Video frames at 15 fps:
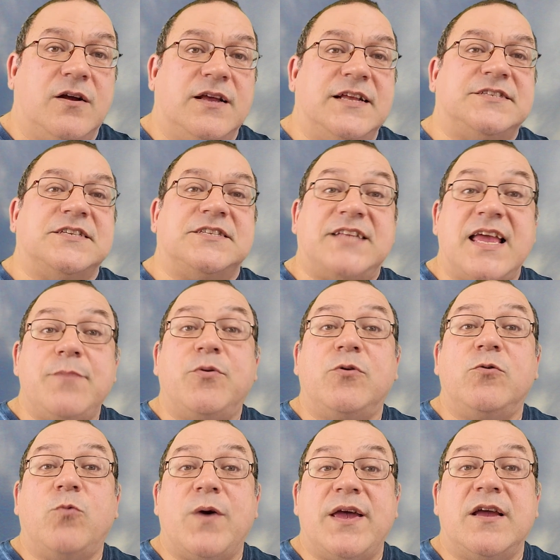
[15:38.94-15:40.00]
It's a
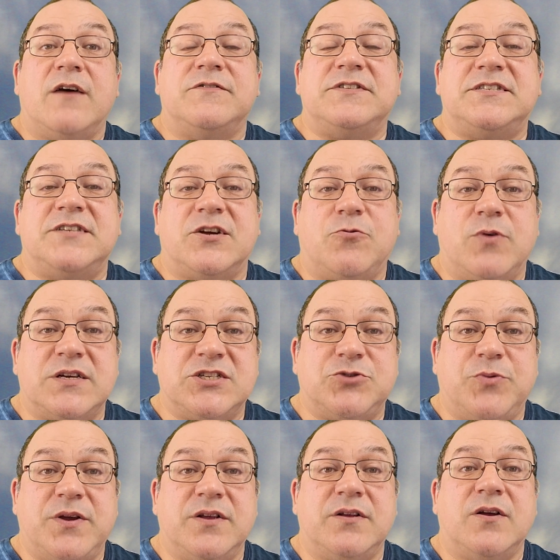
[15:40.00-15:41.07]
stable way of
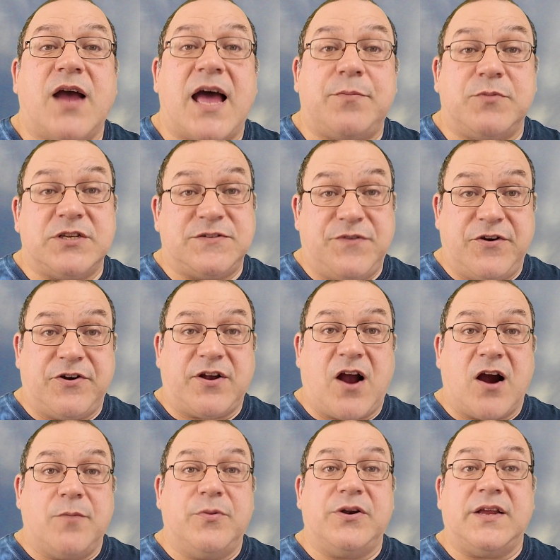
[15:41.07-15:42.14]
sequestering atmospheric
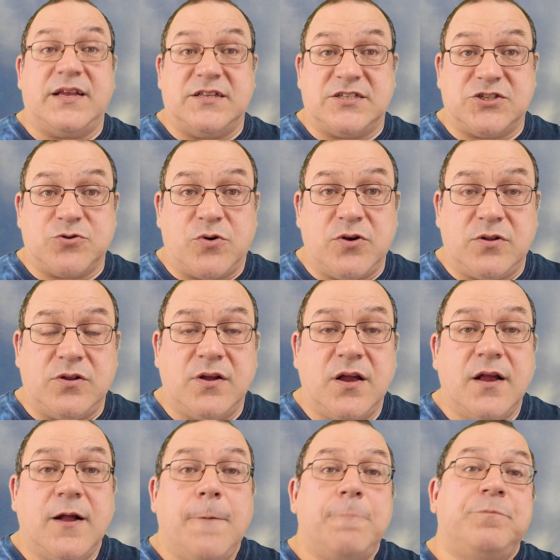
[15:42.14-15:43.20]
carbon in soil.
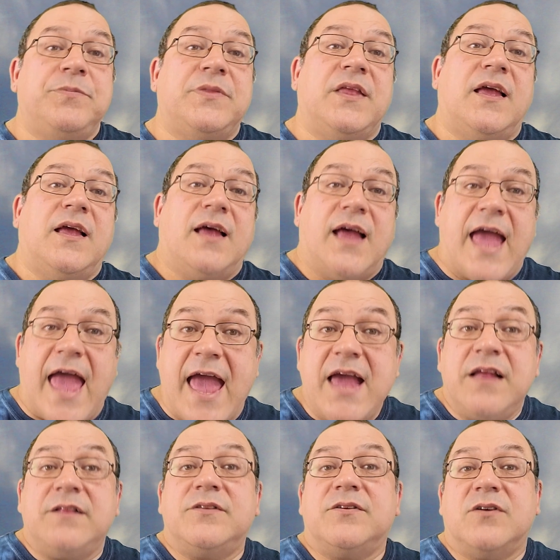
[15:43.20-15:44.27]

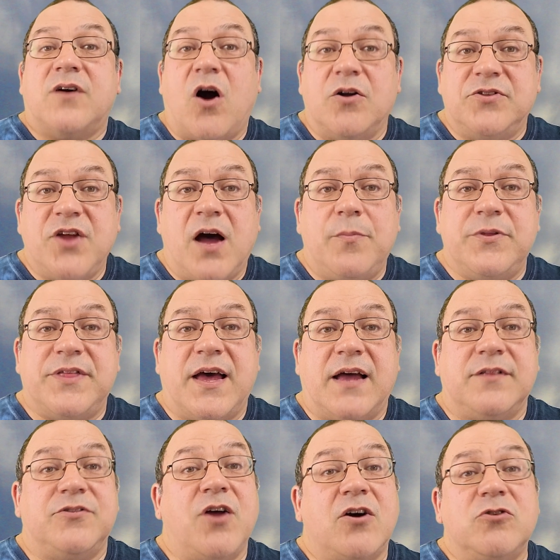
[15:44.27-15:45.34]
And on top of
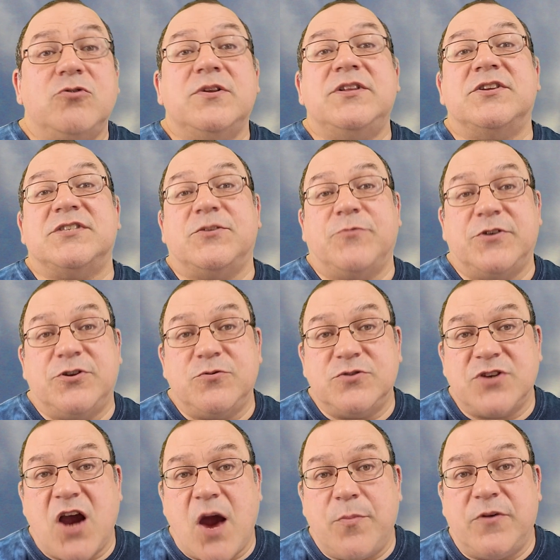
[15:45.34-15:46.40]
that, not only does it reduce
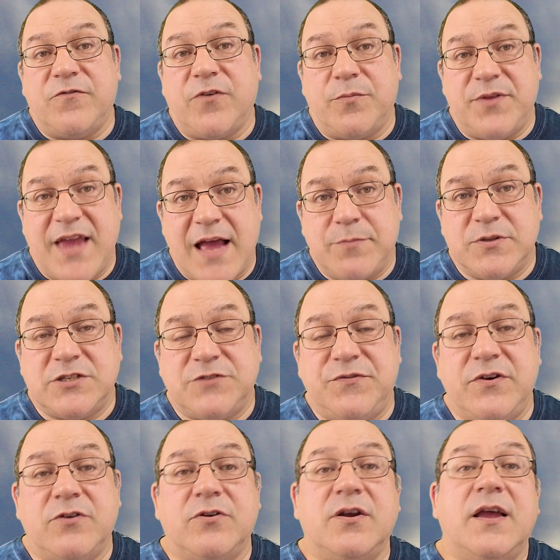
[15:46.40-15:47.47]
carbon from the
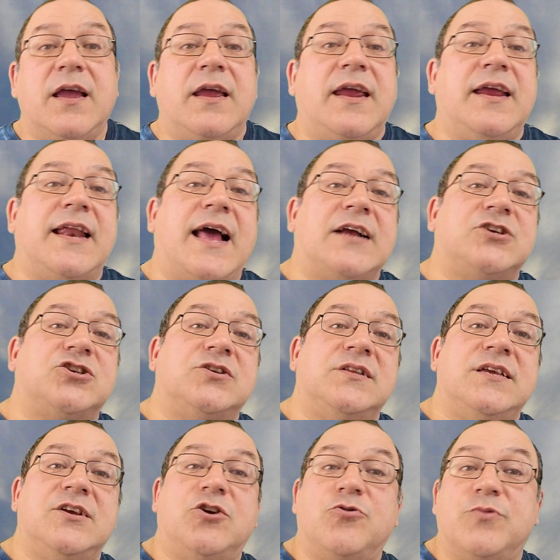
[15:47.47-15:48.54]
atmosphere, it
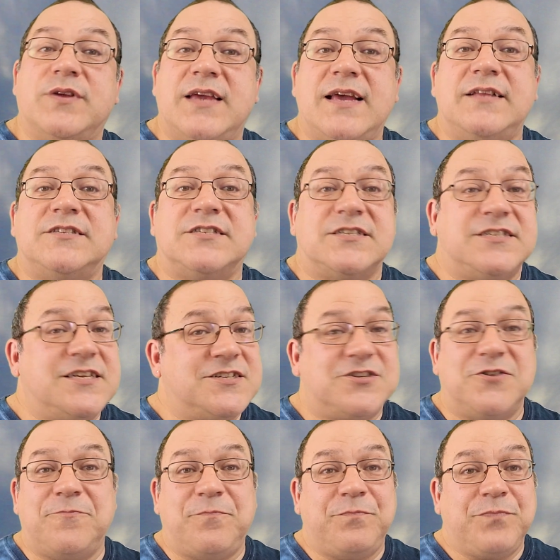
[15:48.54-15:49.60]
actually creates a
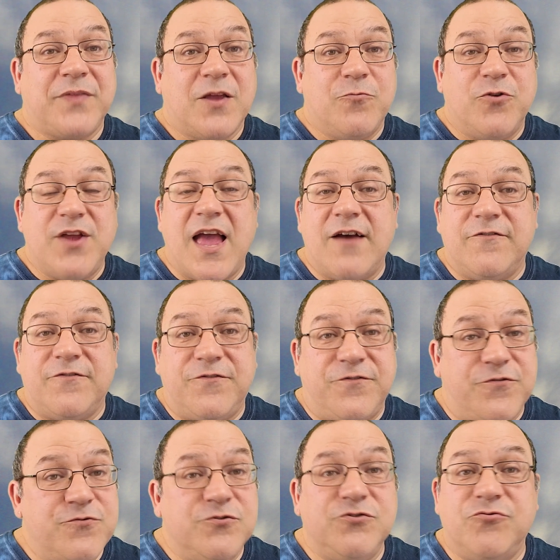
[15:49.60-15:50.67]
system where you have
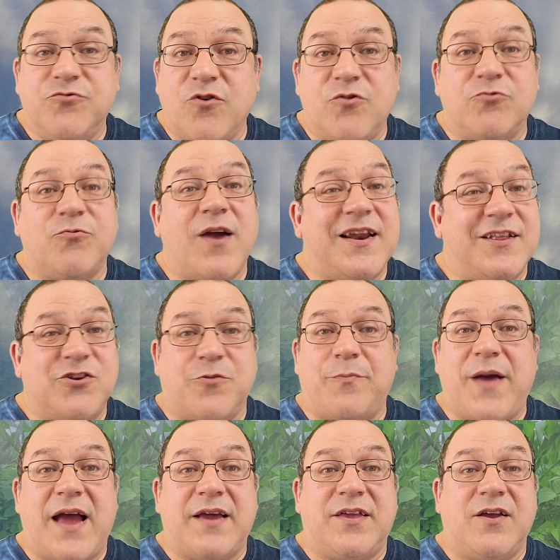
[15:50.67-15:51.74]
food grown right in your
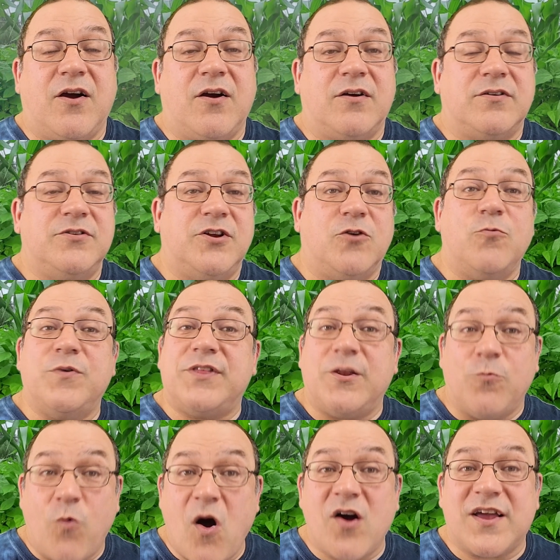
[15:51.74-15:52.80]
backyard, within
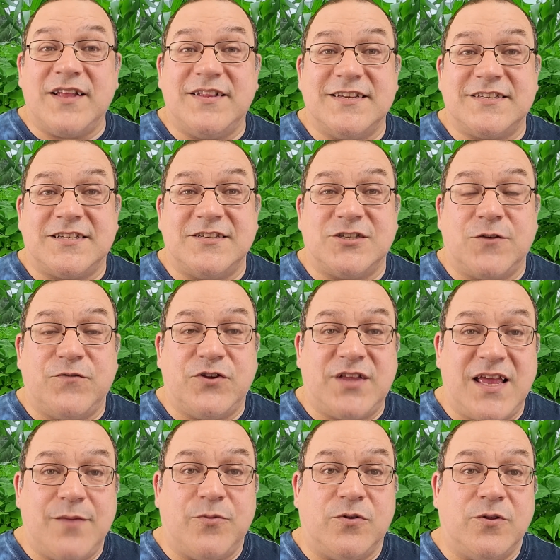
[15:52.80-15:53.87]
walking distance of your
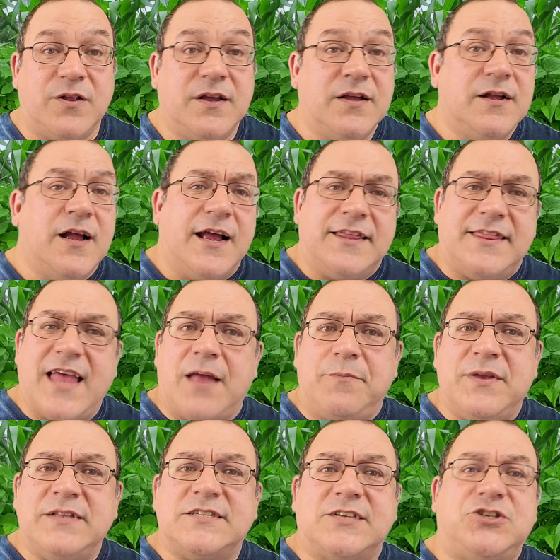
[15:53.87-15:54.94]
table. And that
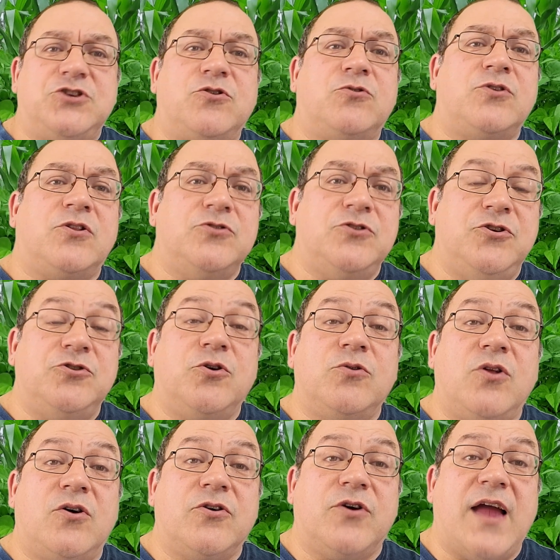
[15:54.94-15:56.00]
means that you no
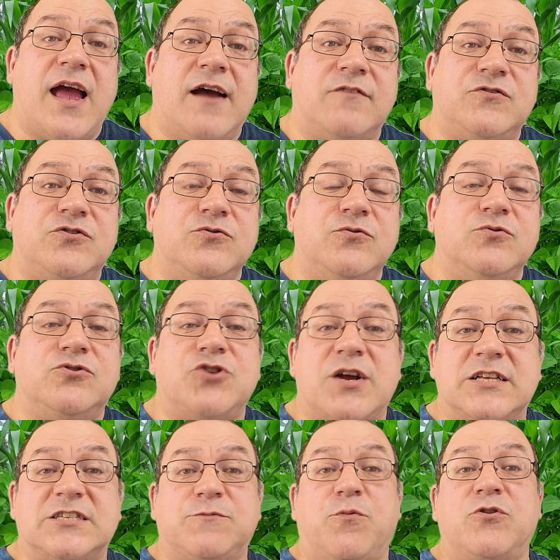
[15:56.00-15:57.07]
longer have to
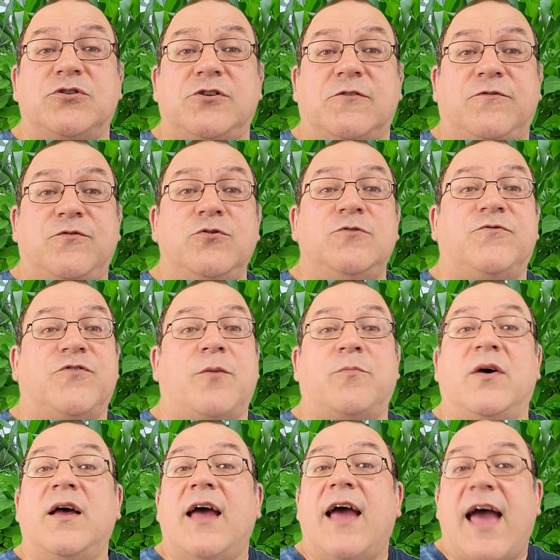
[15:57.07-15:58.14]
transport your food
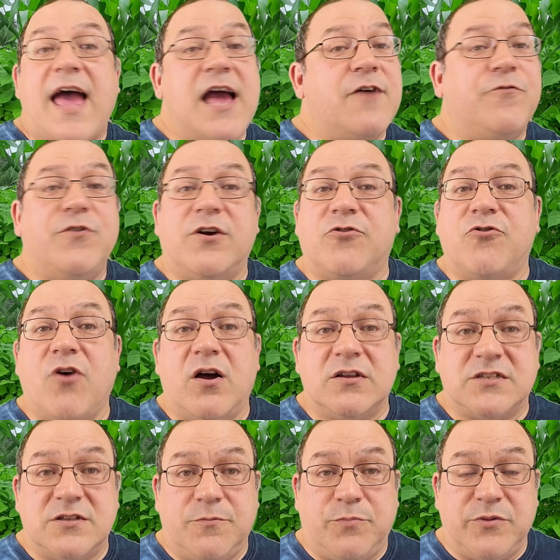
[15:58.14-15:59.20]
from halfway
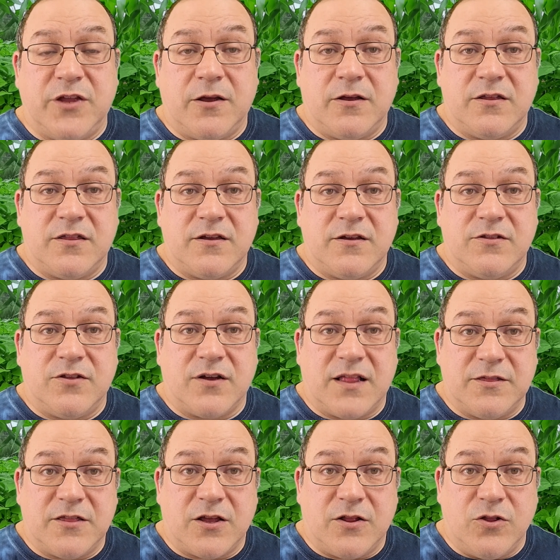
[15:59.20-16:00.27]
across
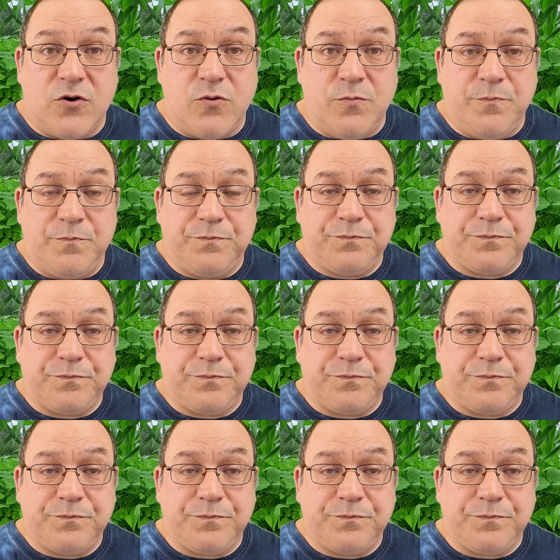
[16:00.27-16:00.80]
the globe.